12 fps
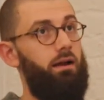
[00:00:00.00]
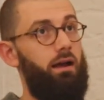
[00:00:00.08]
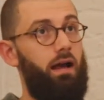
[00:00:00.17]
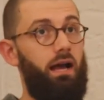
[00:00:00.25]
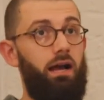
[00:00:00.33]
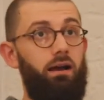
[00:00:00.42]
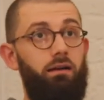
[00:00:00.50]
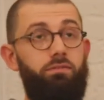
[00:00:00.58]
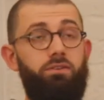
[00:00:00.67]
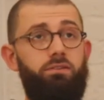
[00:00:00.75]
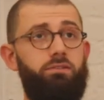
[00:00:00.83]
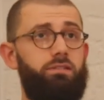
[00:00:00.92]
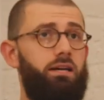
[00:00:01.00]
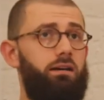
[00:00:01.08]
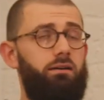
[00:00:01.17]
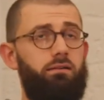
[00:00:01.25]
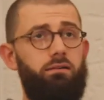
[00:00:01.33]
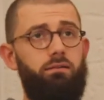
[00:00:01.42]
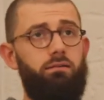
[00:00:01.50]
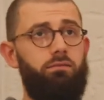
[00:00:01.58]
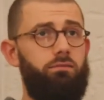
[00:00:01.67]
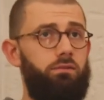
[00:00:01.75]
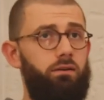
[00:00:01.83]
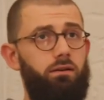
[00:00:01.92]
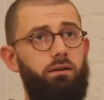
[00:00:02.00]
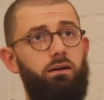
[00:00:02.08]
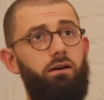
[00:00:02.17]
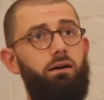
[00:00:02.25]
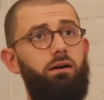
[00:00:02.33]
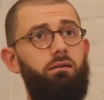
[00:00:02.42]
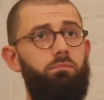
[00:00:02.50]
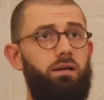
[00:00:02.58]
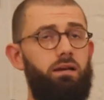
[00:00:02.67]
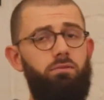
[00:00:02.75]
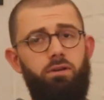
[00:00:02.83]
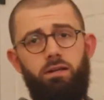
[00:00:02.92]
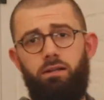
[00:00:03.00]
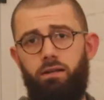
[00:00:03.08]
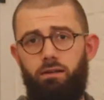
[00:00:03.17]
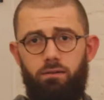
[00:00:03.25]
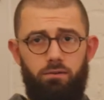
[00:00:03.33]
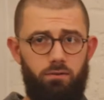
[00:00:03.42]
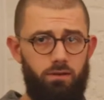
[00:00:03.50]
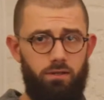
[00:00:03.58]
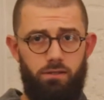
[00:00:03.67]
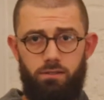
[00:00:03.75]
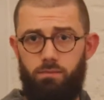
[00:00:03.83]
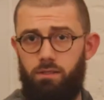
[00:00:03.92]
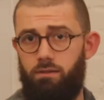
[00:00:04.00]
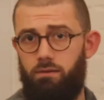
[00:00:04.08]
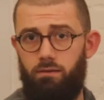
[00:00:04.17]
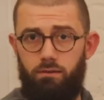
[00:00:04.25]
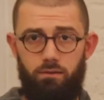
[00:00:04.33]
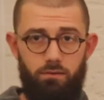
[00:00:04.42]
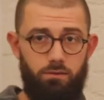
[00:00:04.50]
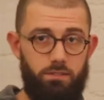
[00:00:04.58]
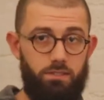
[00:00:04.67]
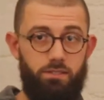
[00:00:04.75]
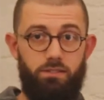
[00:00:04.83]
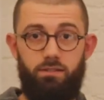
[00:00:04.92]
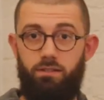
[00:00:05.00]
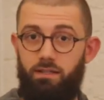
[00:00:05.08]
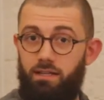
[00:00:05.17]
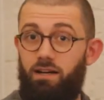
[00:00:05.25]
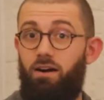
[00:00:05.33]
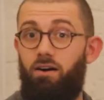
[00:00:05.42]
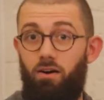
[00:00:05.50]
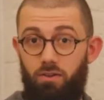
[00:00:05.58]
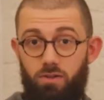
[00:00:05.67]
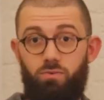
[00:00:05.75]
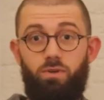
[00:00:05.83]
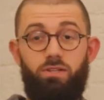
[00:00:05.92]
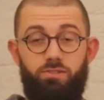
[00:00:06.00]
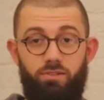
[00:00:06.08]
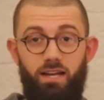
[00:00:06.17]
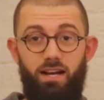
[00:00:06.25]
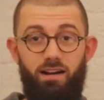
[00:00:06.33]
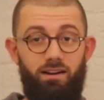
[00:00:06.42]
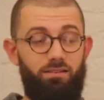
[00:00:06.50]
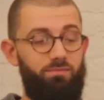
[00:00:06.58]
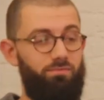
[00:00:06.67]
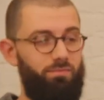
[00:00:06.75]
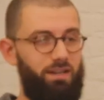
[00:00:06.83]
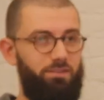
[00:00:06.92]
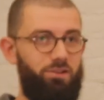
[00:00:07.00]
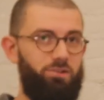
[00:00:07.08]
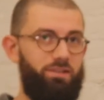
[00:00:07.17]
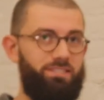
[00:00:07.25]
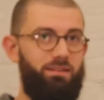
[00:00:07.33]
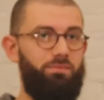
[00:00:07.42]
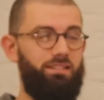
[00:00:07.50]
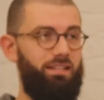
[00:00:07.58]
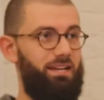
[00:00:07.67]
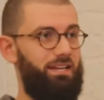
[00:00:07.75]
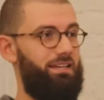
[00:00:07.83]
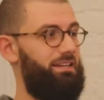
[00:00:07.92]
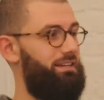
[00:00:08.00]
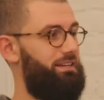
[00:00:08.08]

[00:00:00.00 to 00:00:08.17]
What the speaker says: have yourself a merry little Christmas, all those words are there. But if you're doing something like,